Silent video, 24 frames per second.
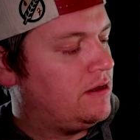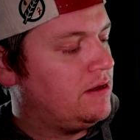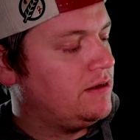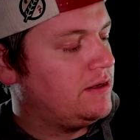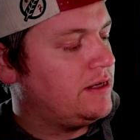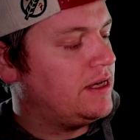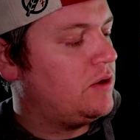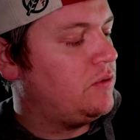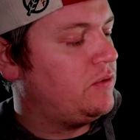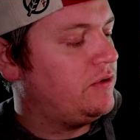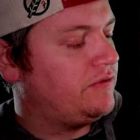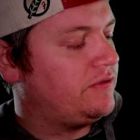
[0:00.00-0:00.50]

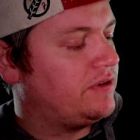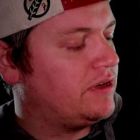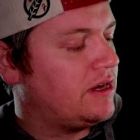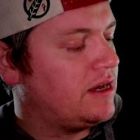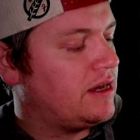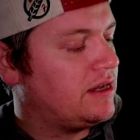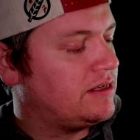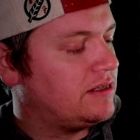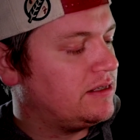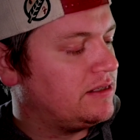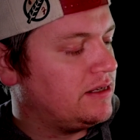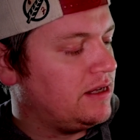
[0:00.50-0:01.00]
Yeah, we've
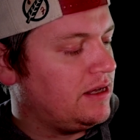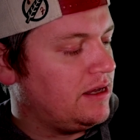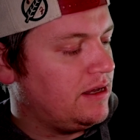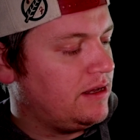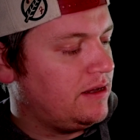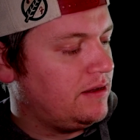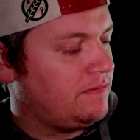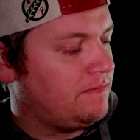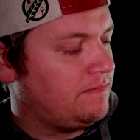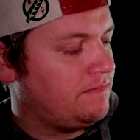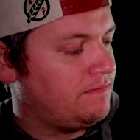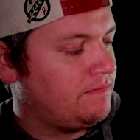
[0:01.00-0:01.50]
got
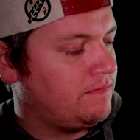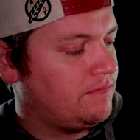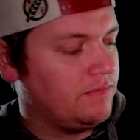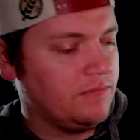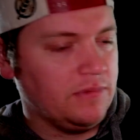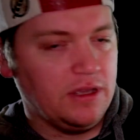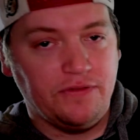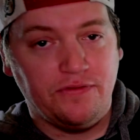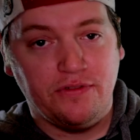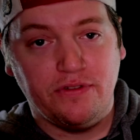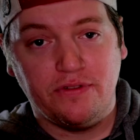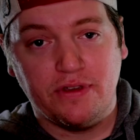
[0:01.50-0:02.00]

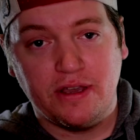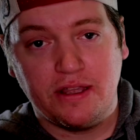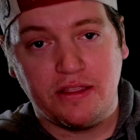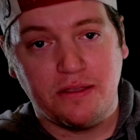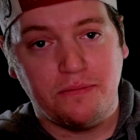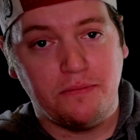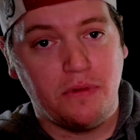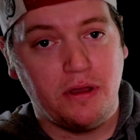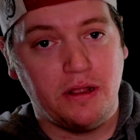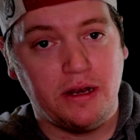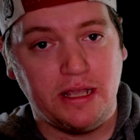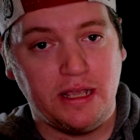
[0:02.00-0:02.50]
If You've Got the
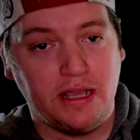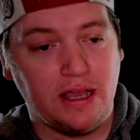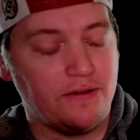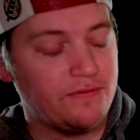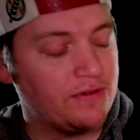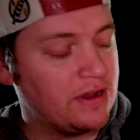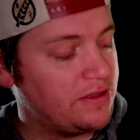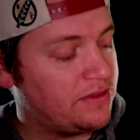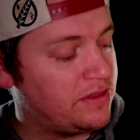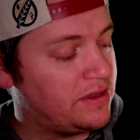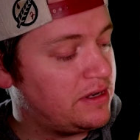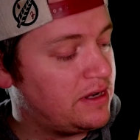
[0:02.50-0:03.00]
Money, I've
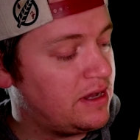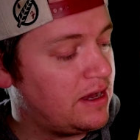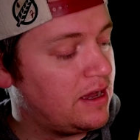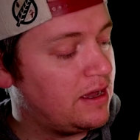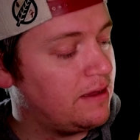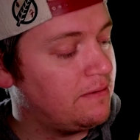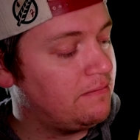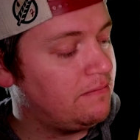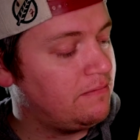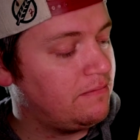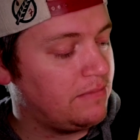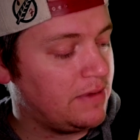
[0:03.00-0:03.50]
Got the
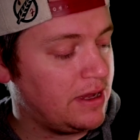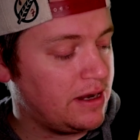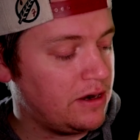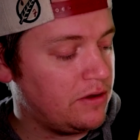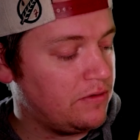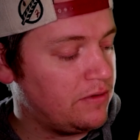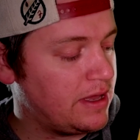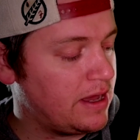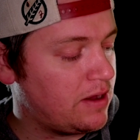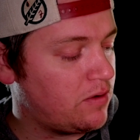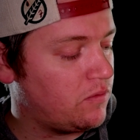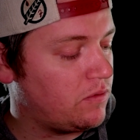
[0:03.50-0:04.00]
Time. I know
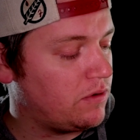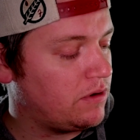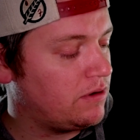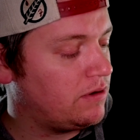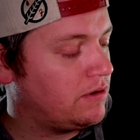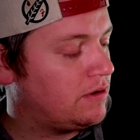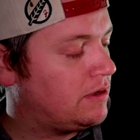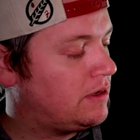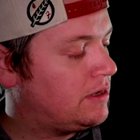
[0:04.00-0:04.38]
that one.